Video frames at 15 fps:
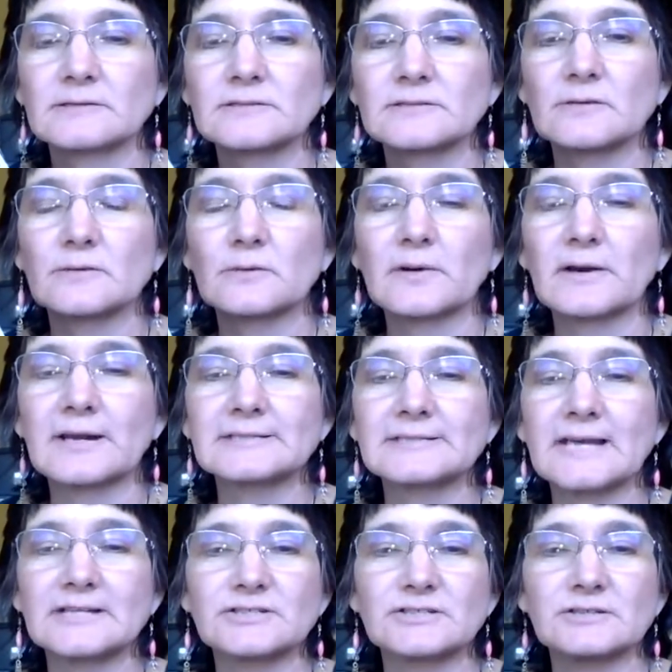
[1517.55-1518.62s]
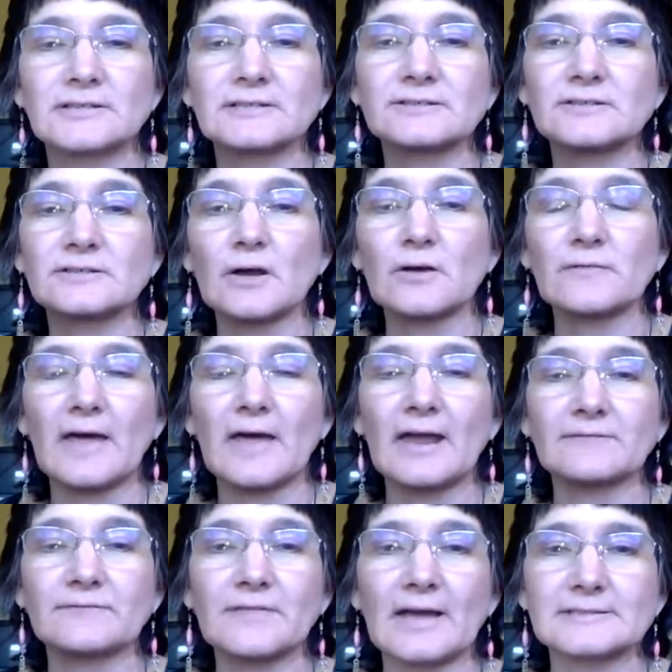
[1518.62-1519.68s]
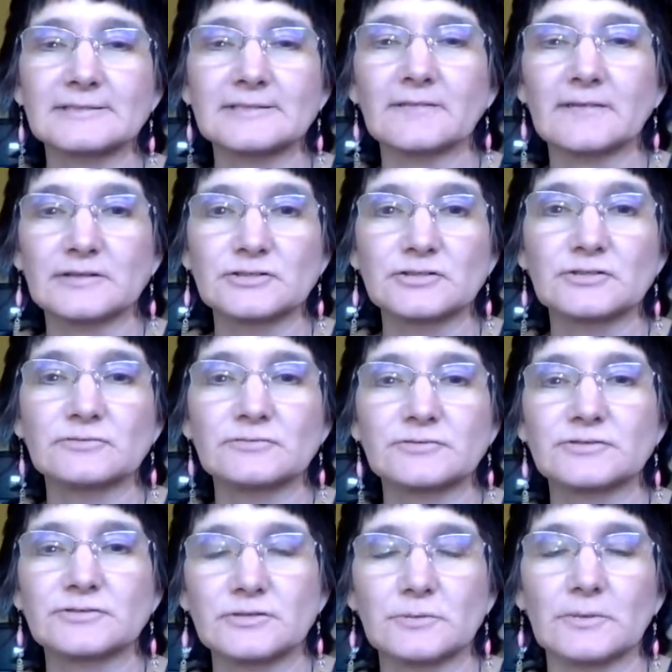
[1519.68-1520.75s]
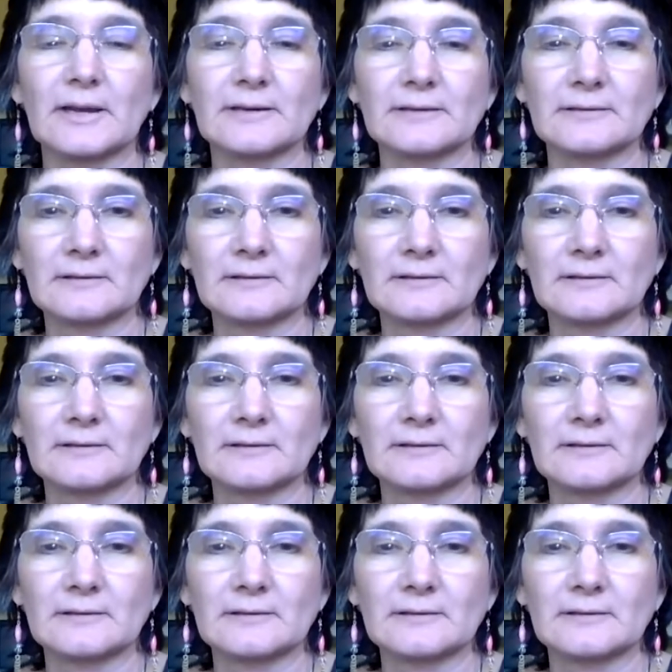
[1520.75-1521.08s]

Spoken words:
So the organization needs to know that if that's how they choose to do it.